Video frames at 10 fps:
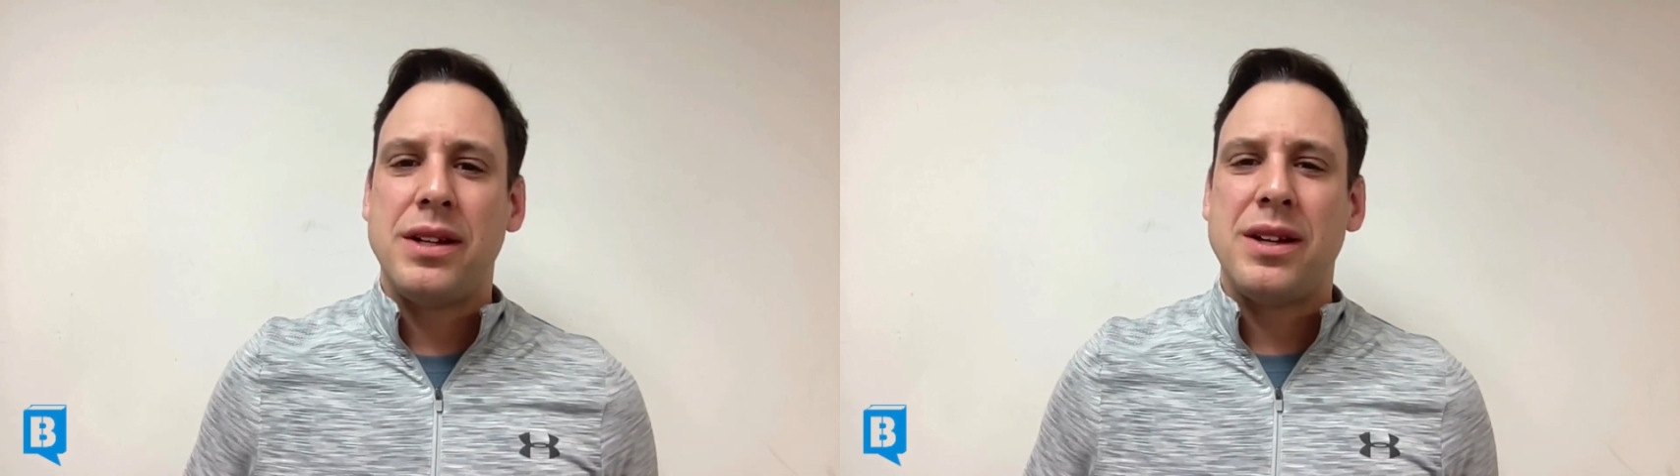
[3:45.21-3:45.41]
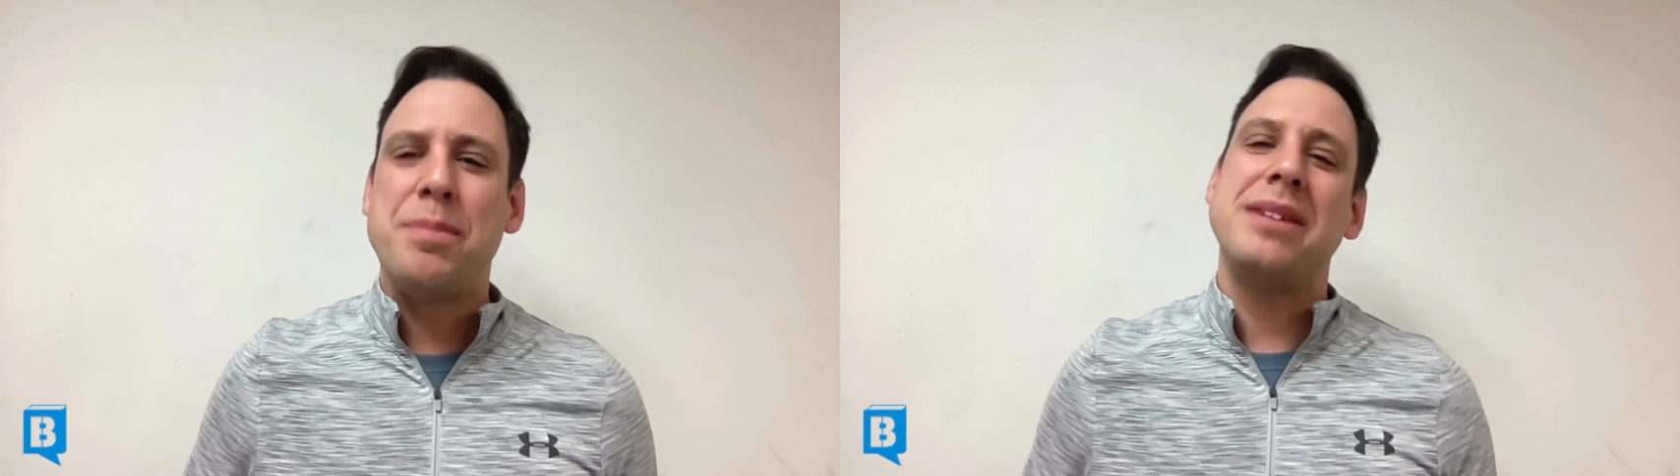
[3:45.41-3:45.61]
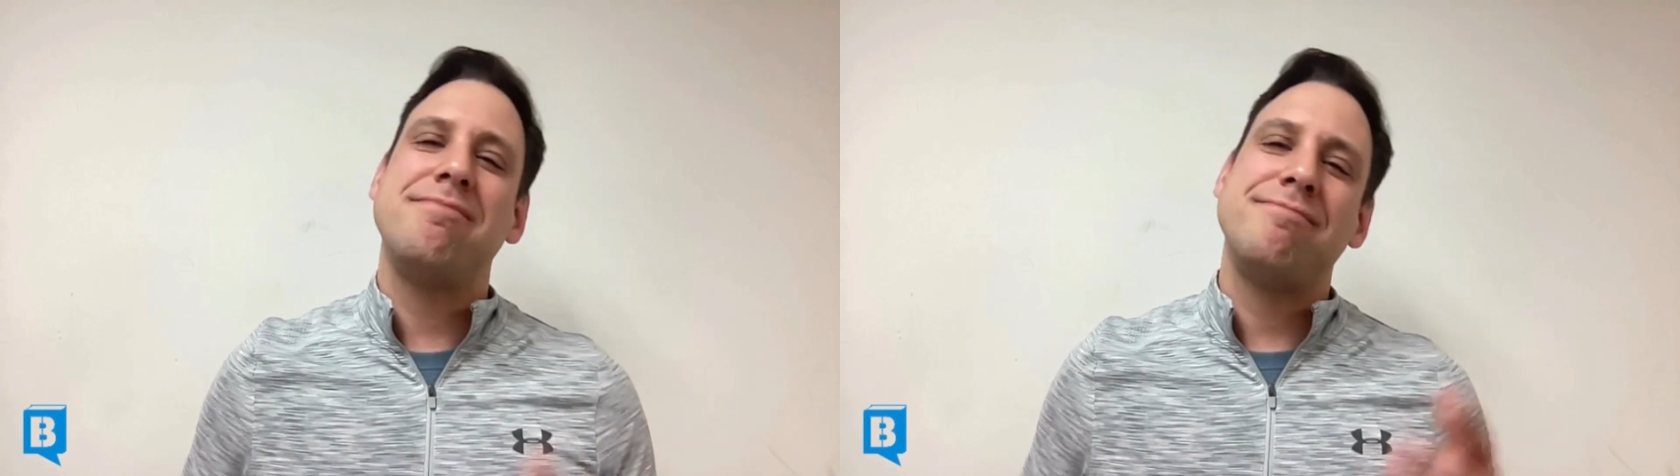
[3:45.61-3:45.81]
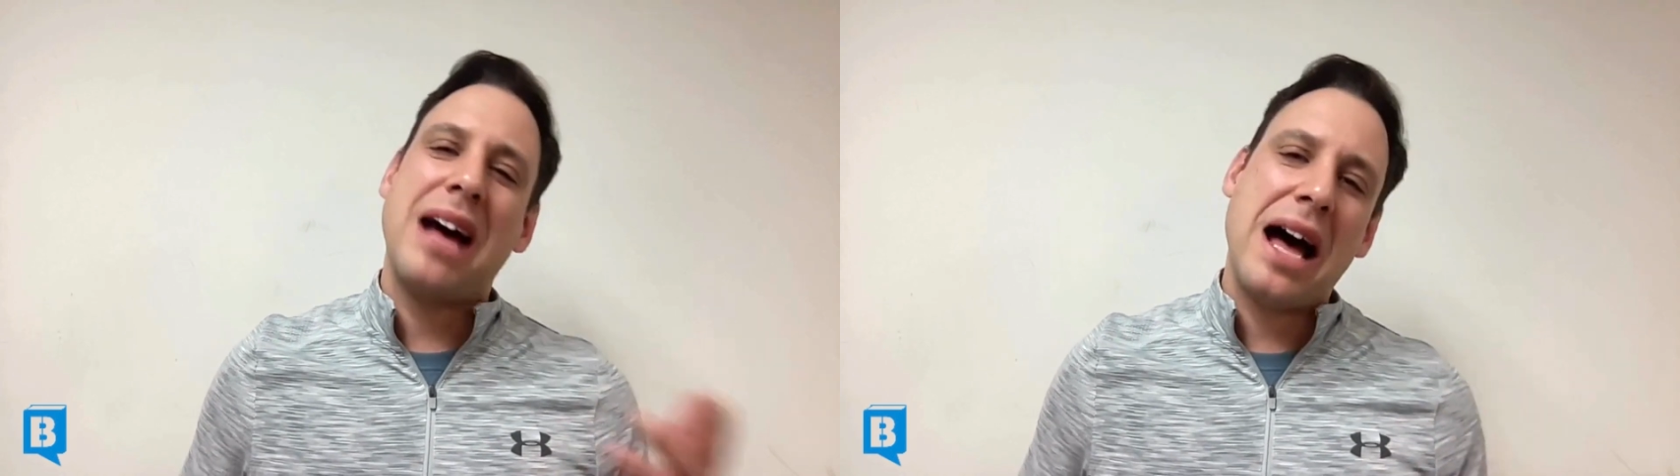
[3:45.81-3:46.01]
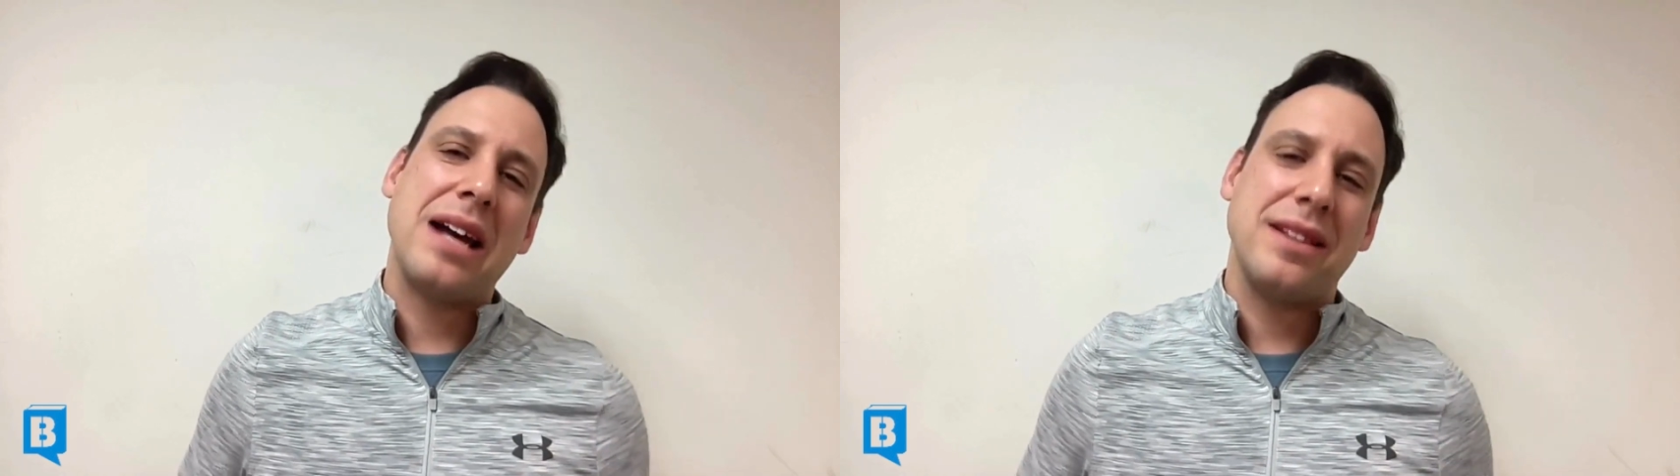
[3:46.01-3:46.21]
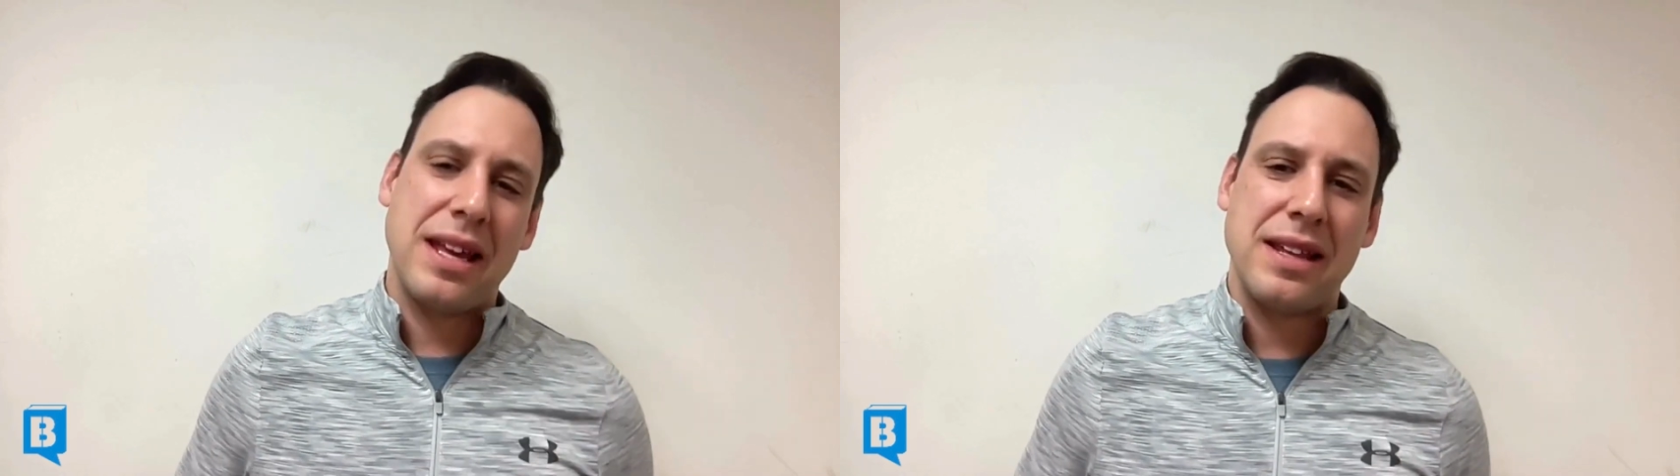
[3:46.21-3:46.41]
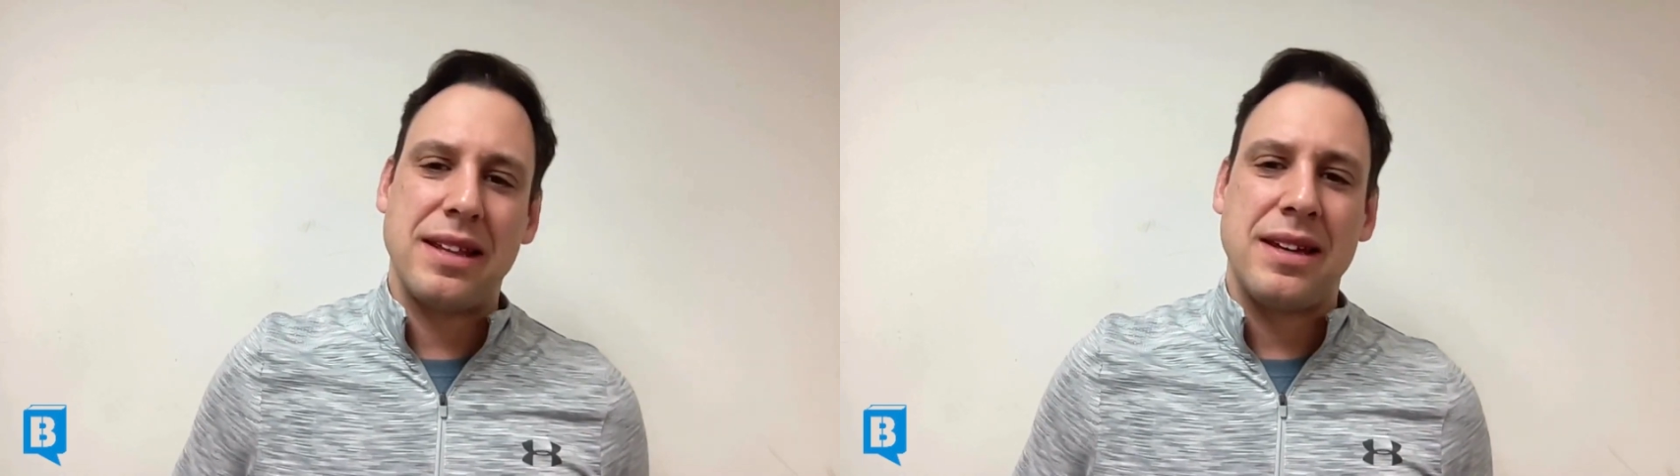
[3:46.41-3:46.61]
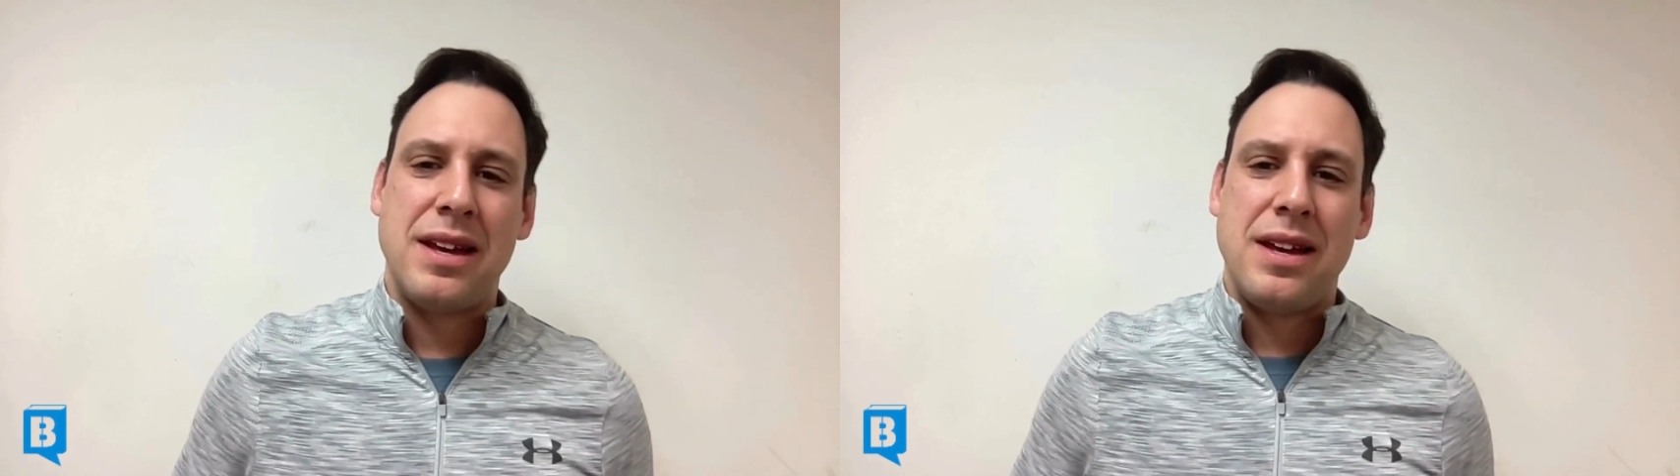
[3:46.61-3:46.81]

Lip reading: a bit odd lately.